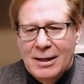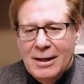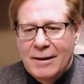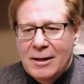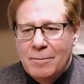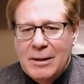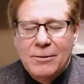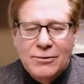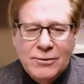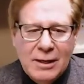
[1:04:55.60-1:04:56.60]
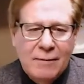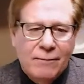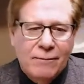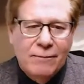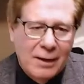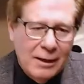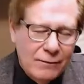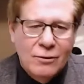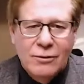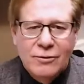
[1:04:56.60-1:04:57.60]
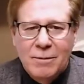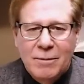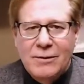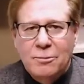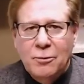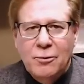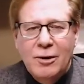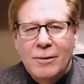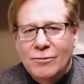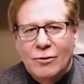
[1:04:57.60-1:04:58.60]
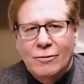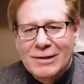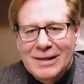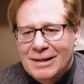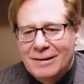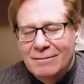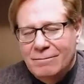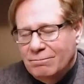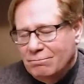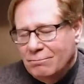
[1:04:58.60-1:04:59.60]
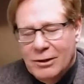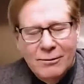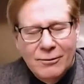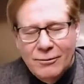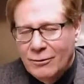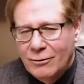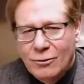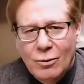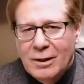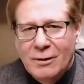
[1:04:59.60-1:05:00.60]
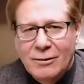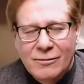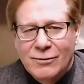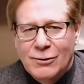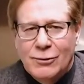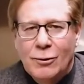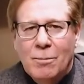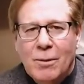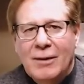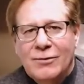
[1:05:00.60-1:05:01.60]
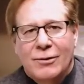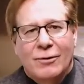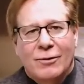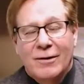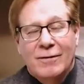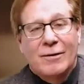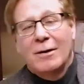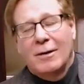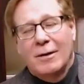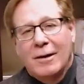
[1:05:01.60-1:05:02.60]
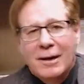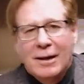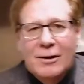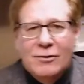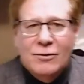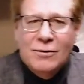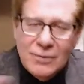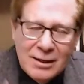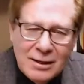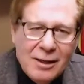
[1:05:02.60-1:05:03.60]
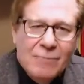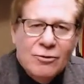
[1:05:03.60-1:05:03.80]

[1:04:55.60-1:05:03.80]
They get people to sign up for life insurance and pay these premiums over 10 years or 20 years if it's a term policy, or even longer. So this income